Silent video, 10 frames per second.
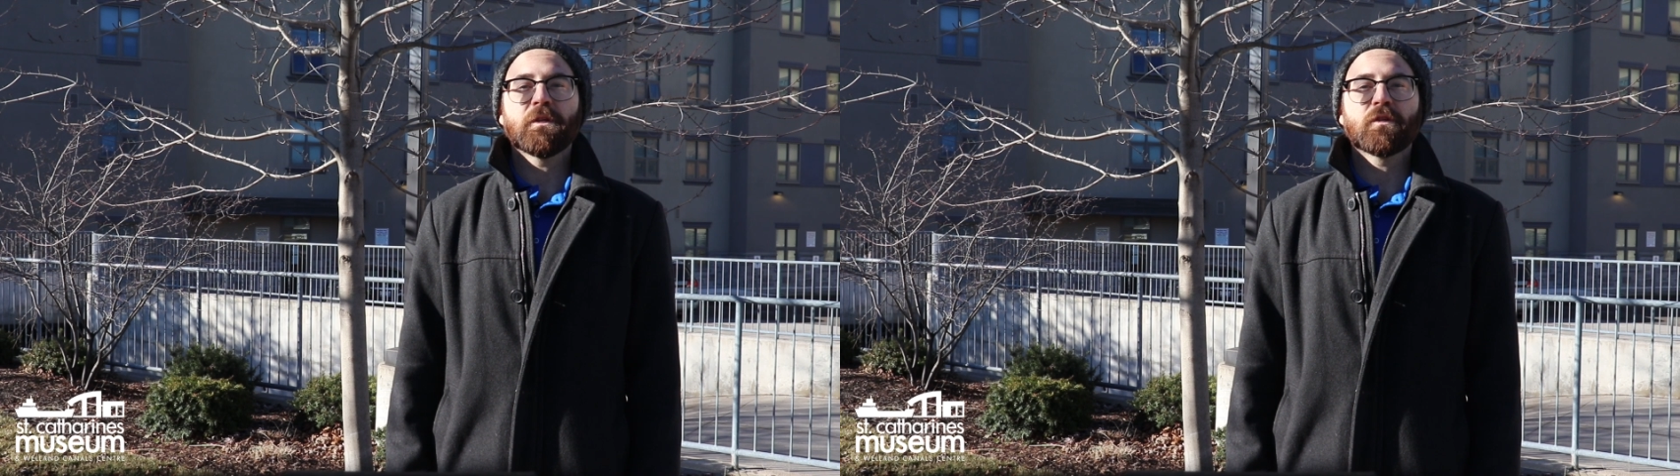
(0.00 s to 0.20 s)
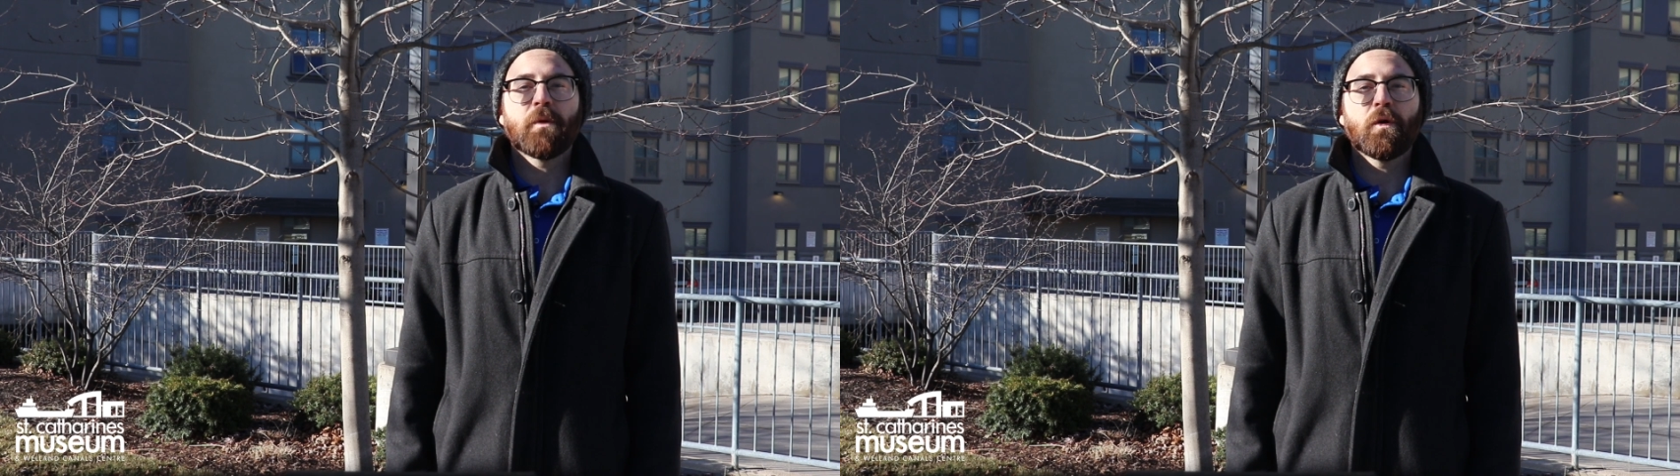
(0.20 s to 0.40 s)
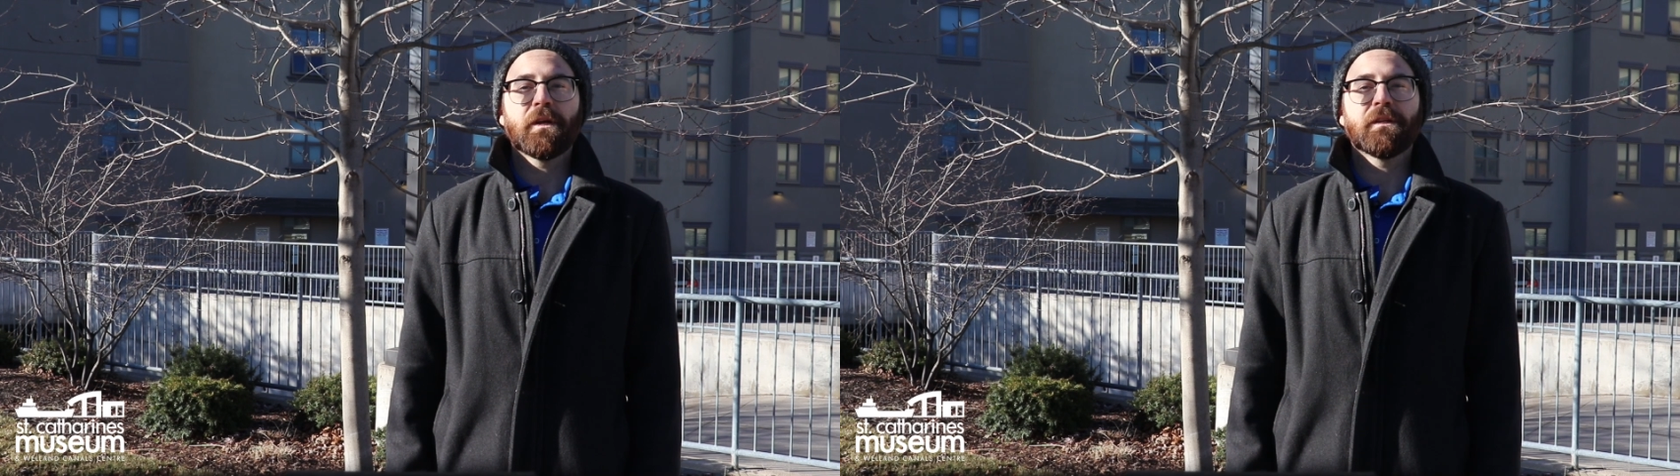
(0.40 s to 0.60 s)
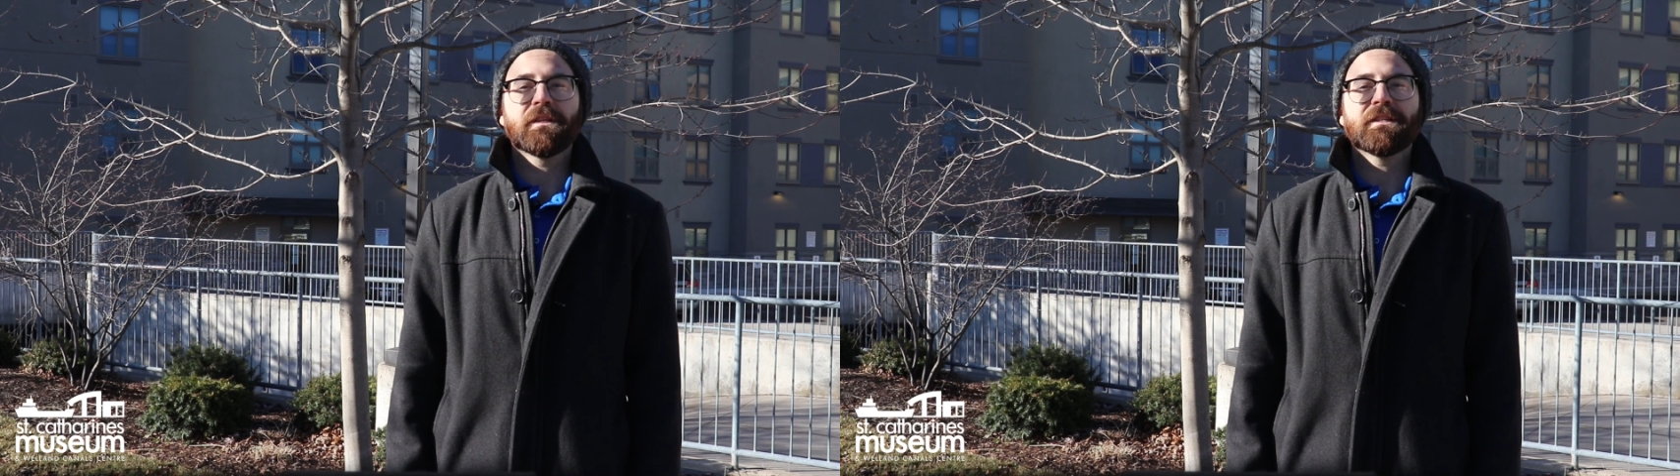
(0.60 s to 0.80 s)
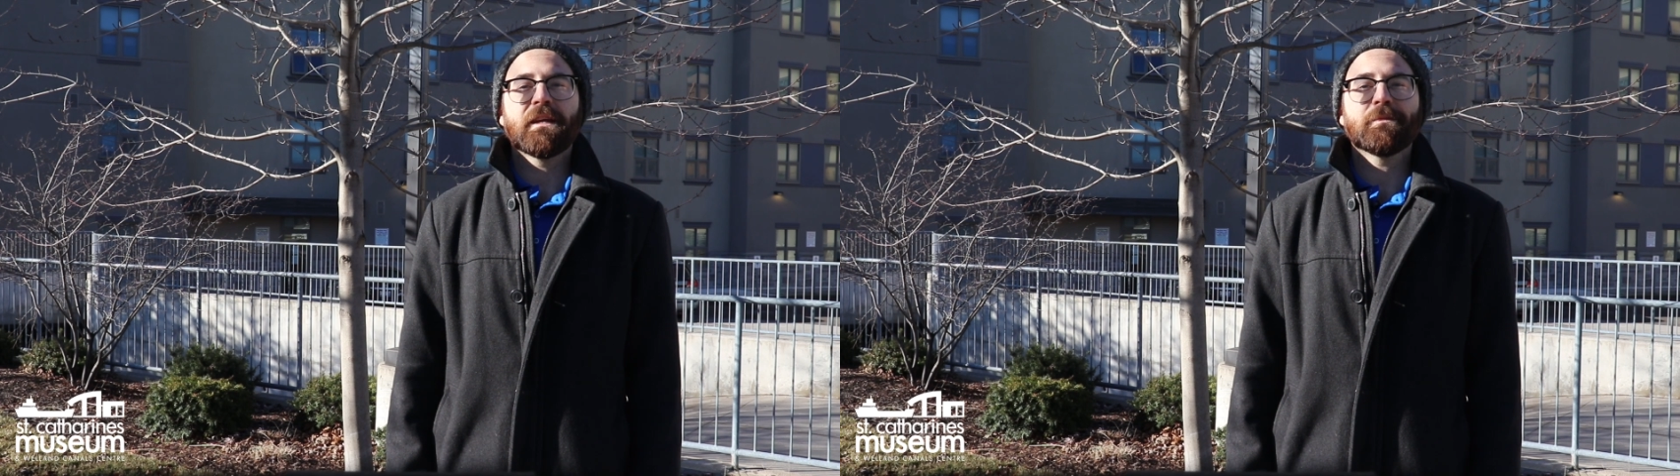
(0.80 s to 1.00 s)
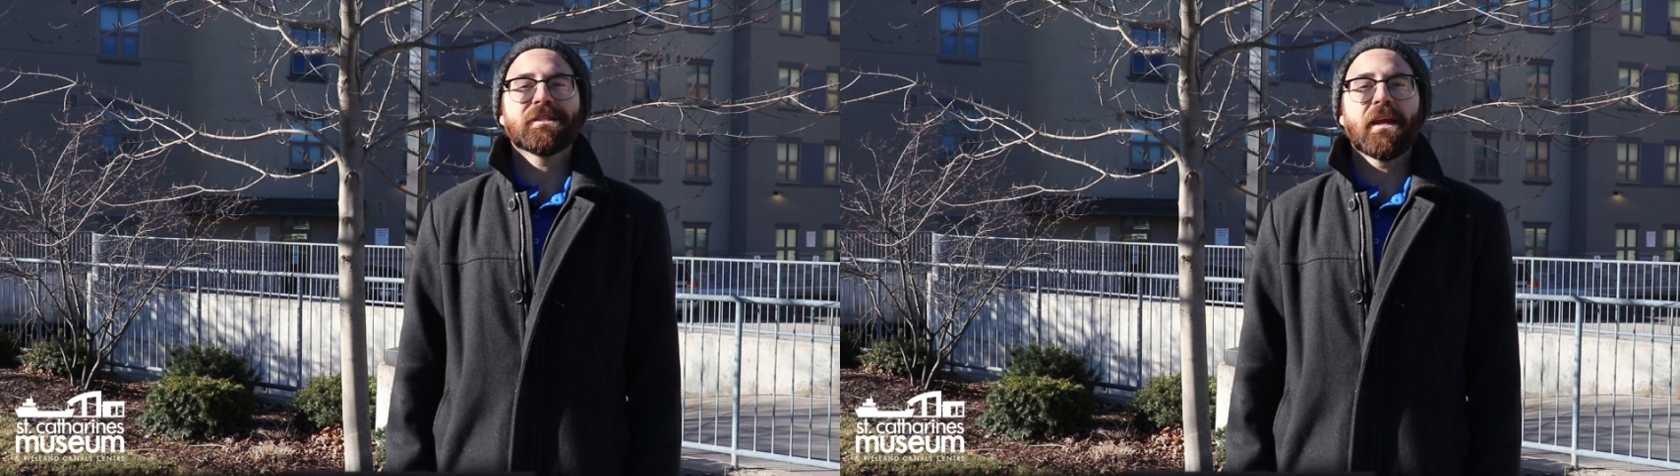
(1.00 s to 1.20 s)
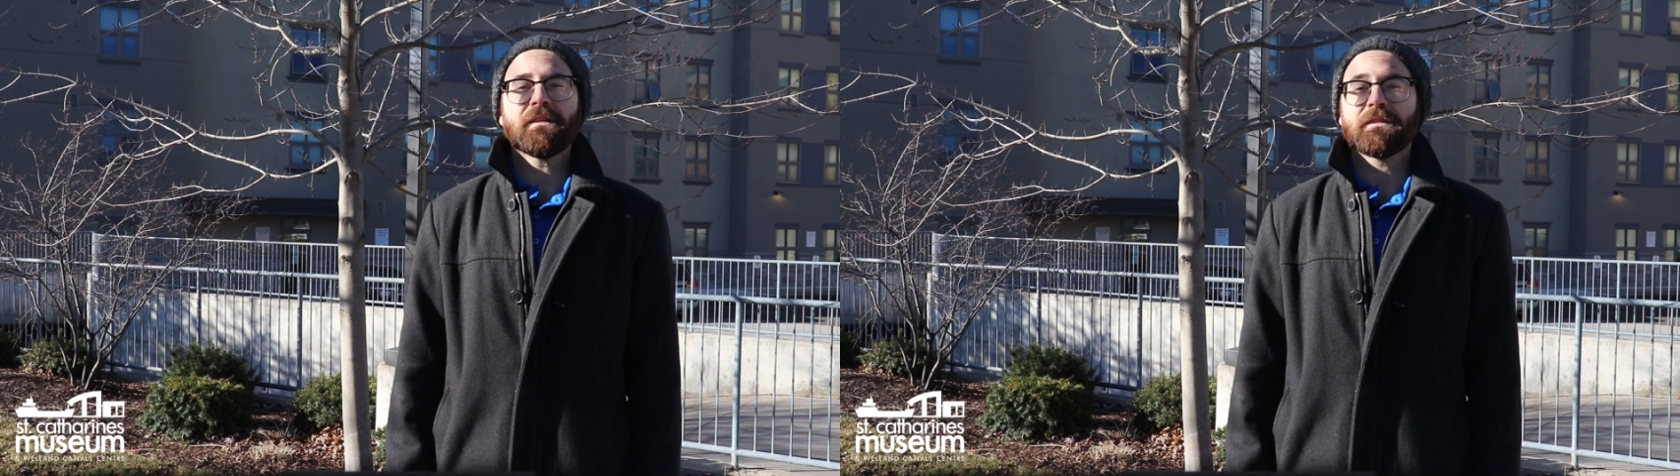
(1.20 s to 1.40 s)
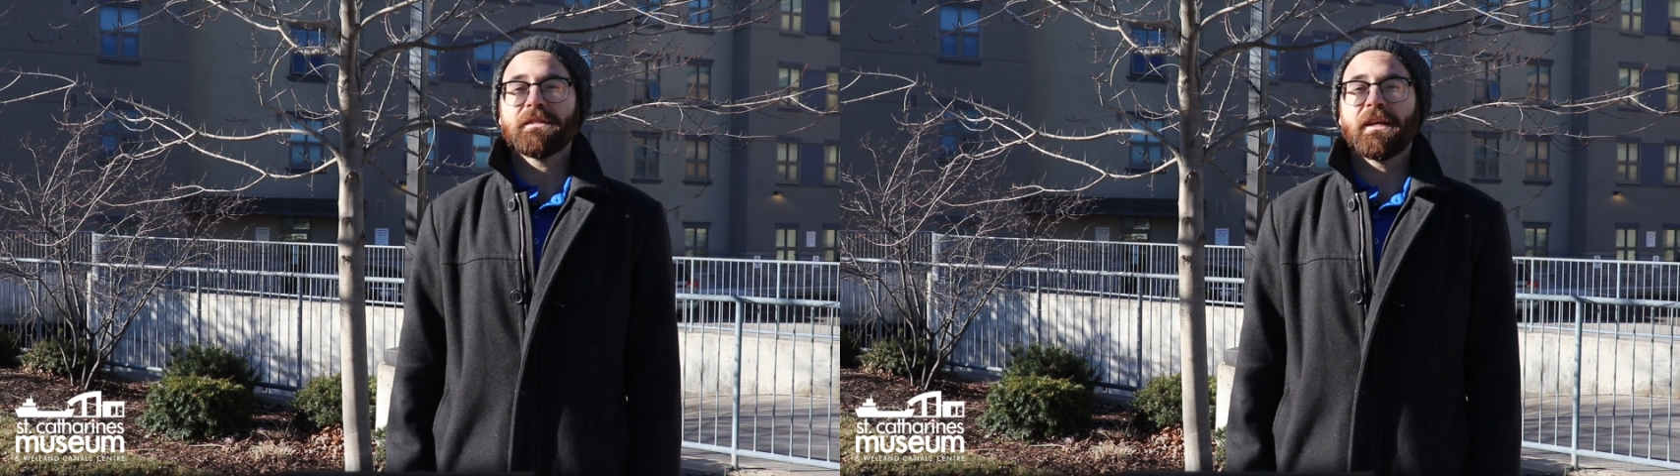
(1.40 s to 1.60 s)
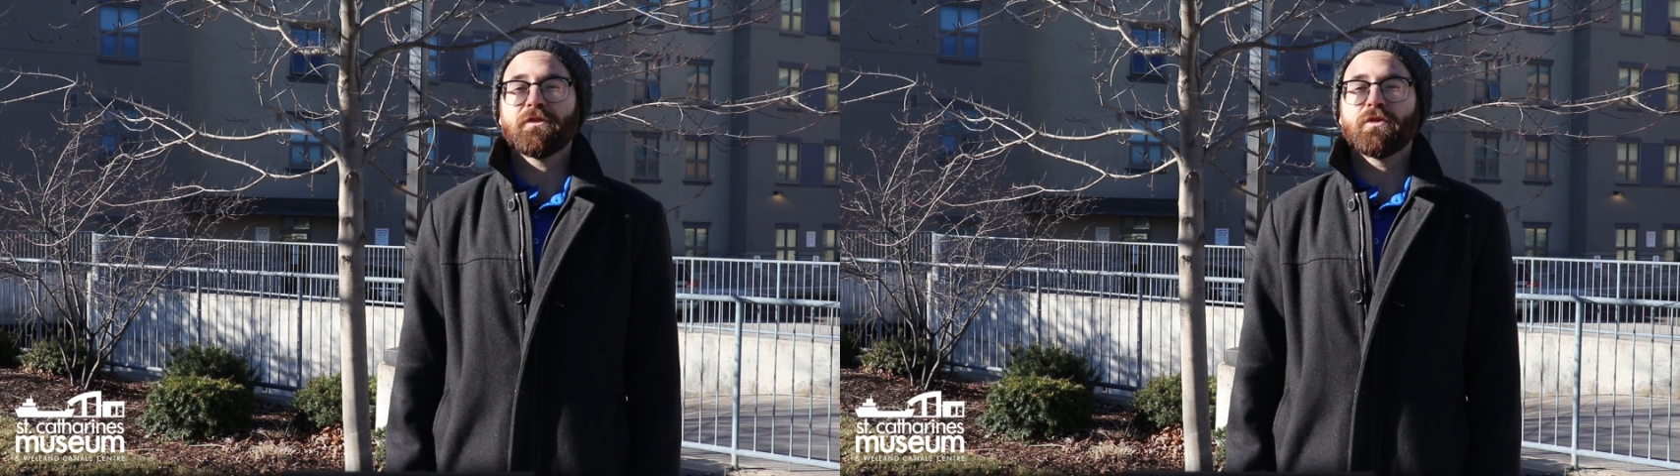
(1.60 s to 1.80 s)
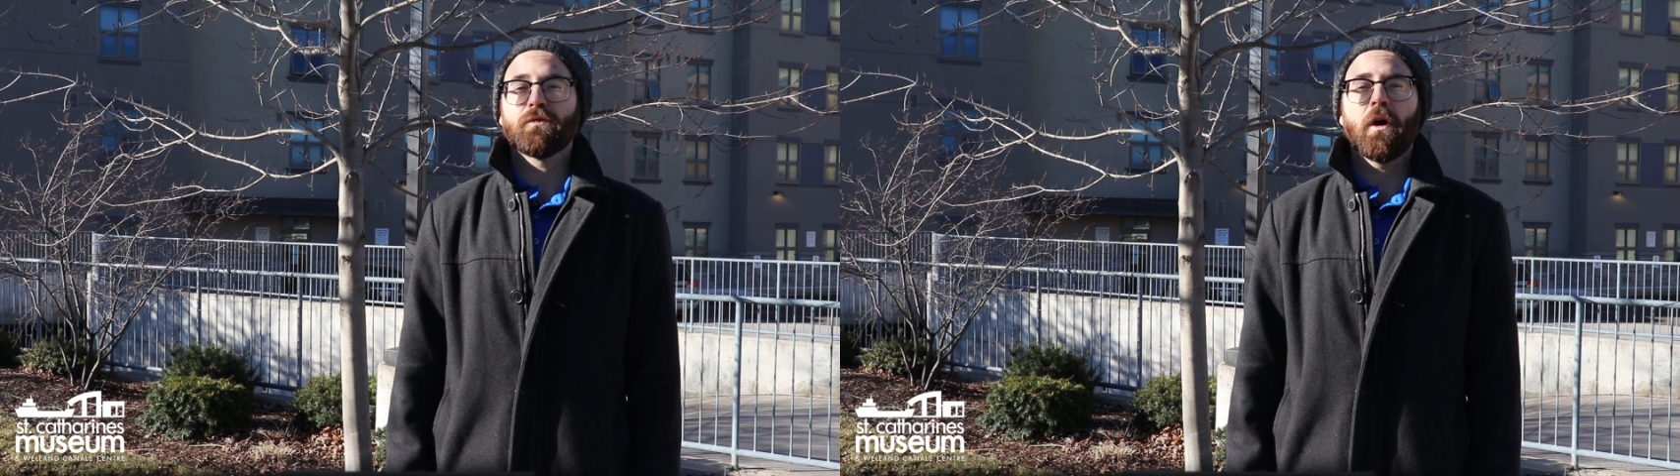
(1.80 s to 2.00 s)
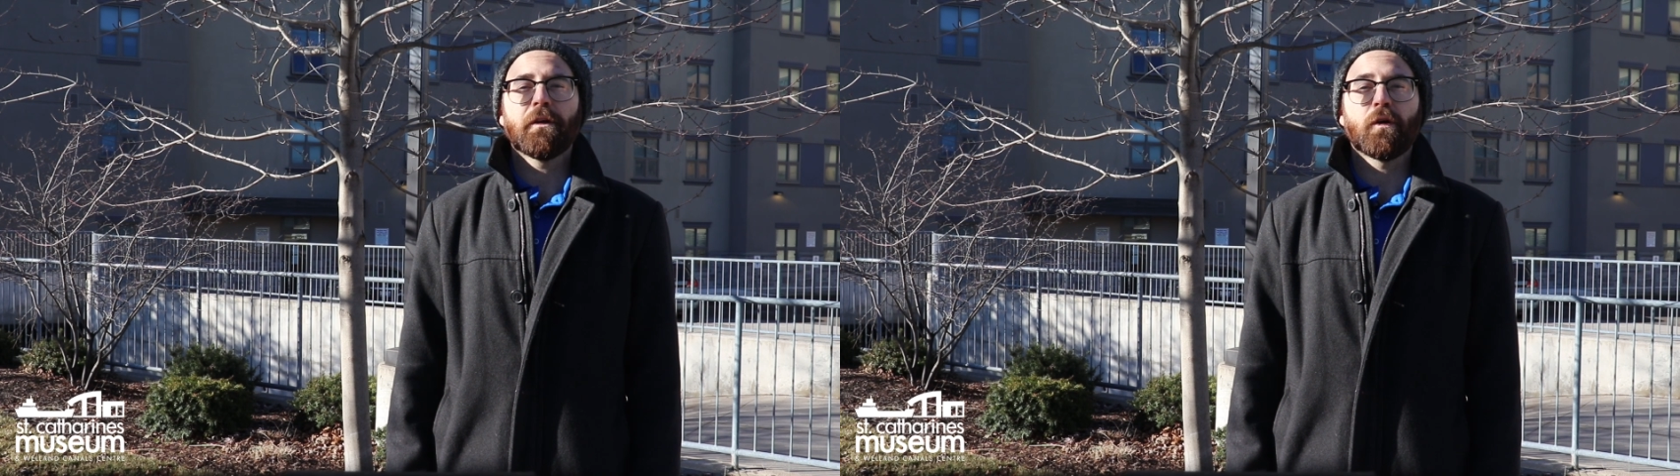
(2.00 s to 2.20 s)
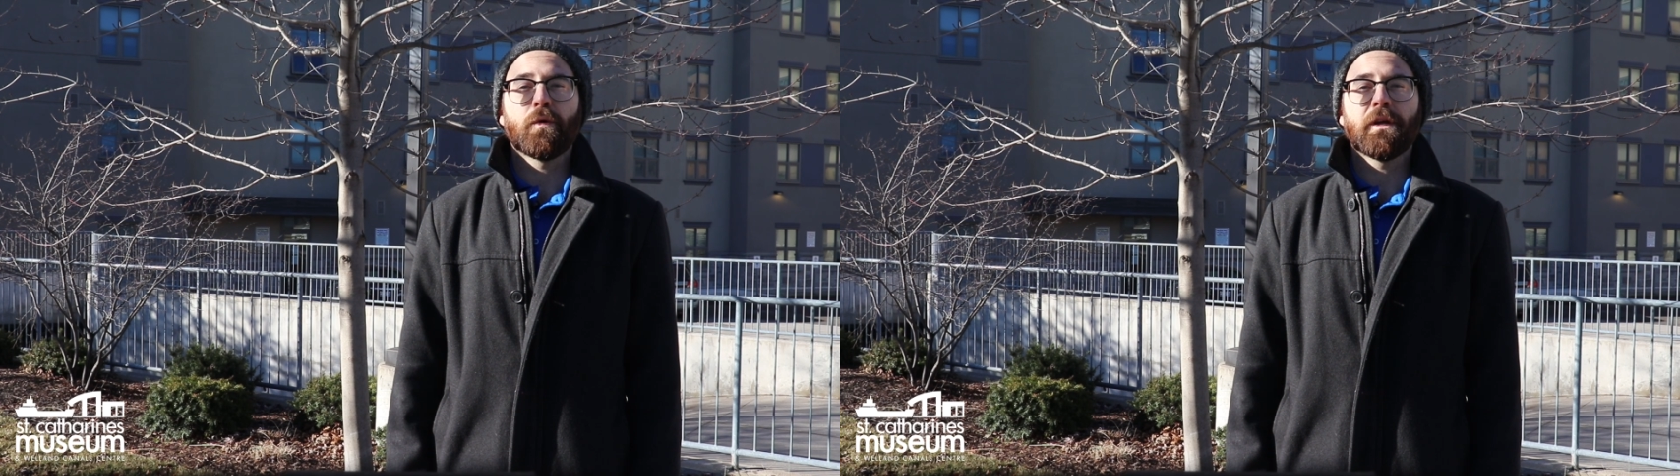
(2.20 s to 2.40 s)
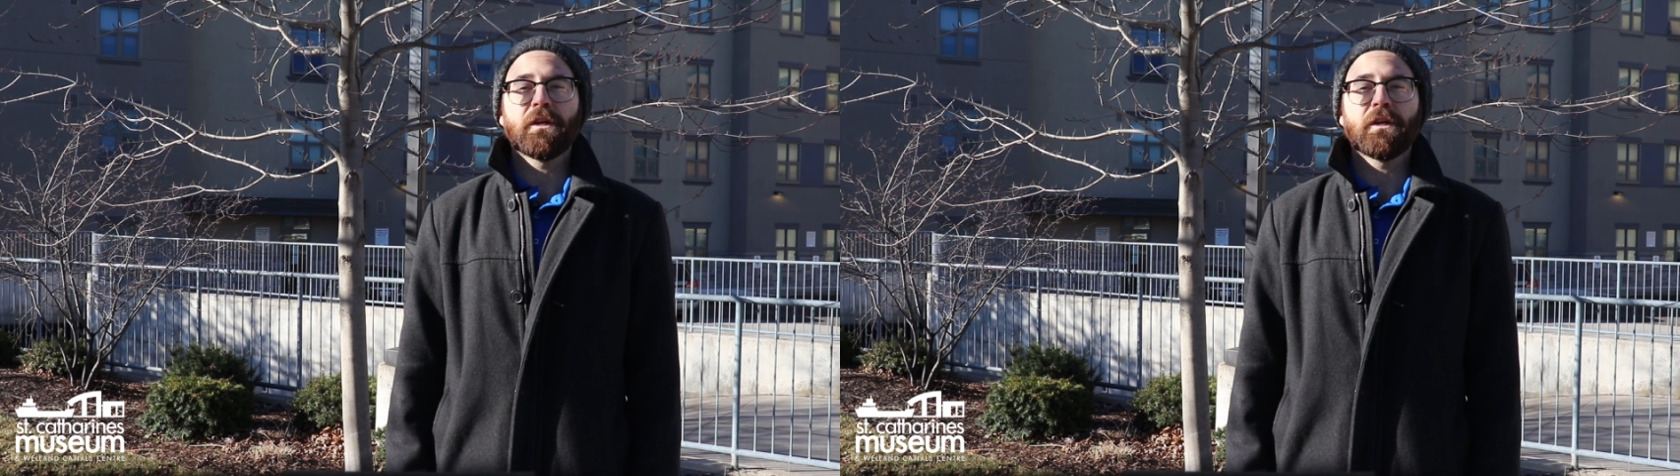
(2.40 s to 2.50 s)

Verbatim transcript: be spoken in the same sentence as Toronto